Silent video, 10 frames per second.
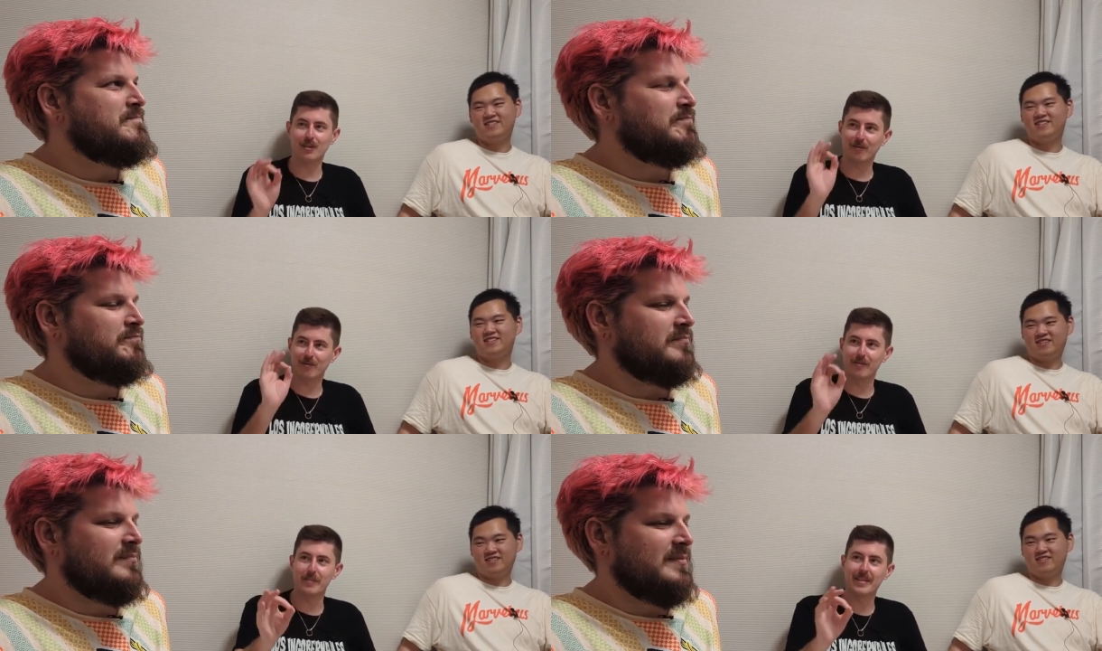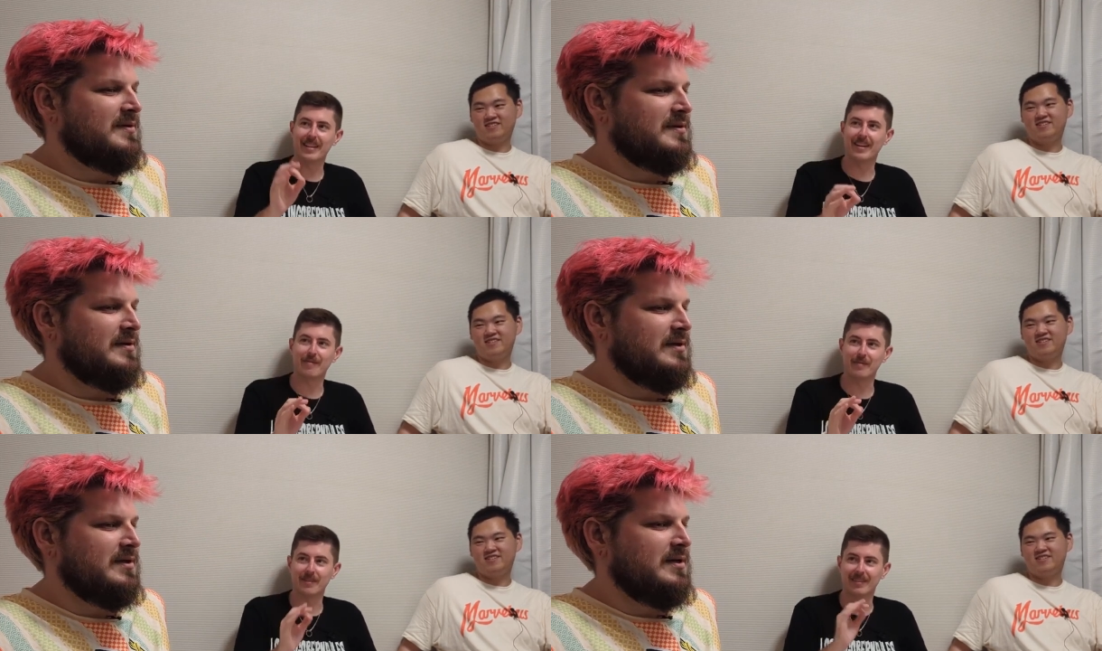Speaker 1: enough of him in
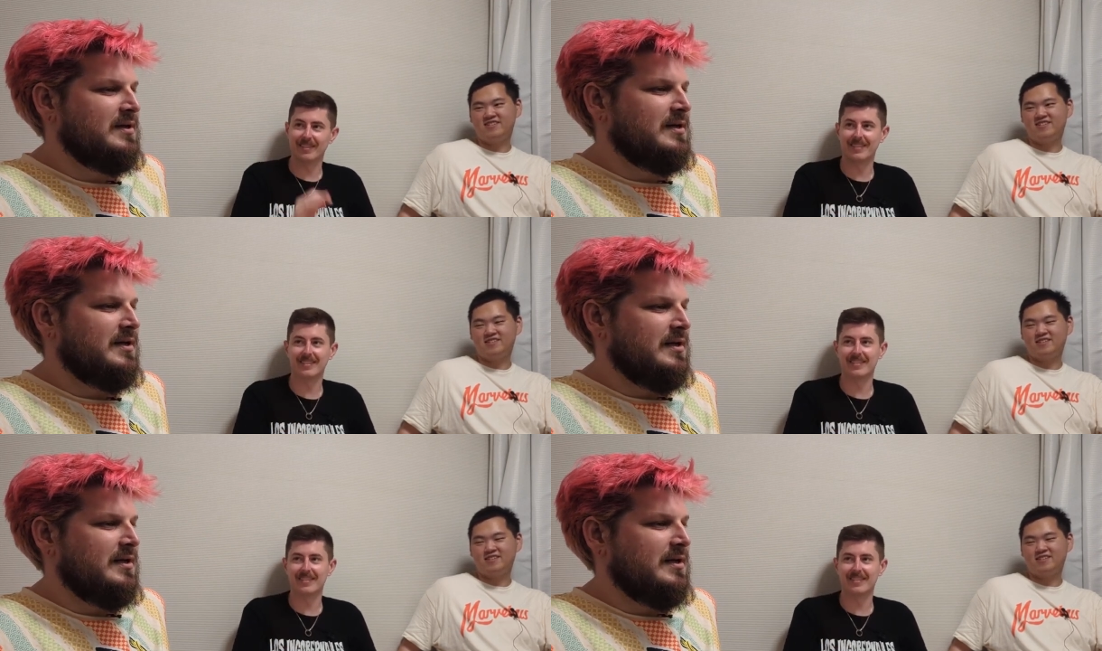there for.